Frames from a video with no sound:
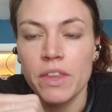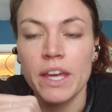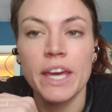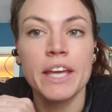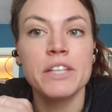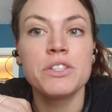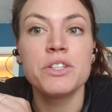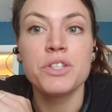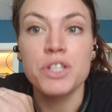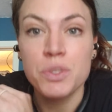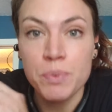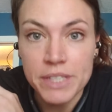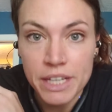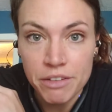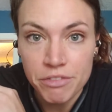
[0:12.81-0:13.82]
The kids just
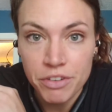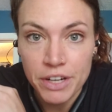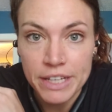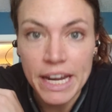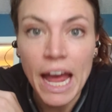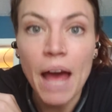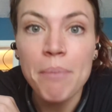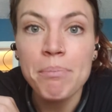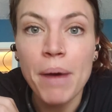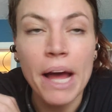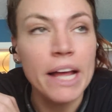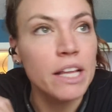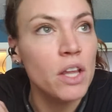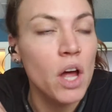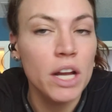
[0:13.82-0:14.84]
went down for a nap.
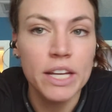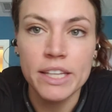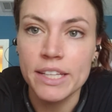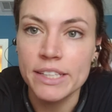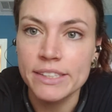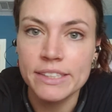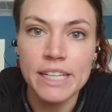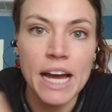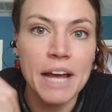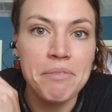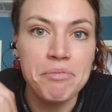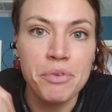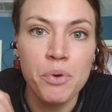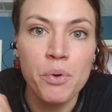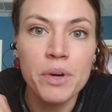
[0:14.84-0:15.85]
I allotted this time
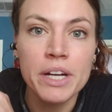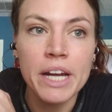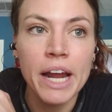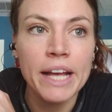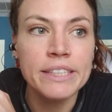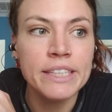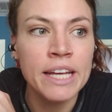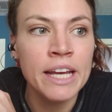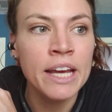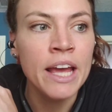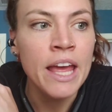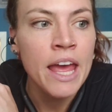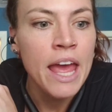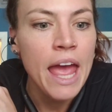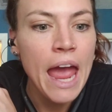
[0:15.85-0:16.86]
for organizing,
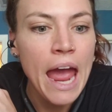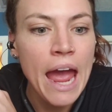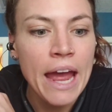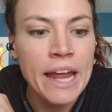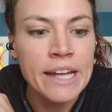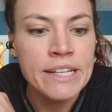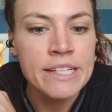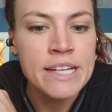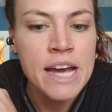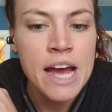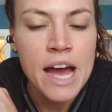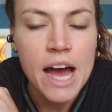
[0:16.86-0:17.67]
and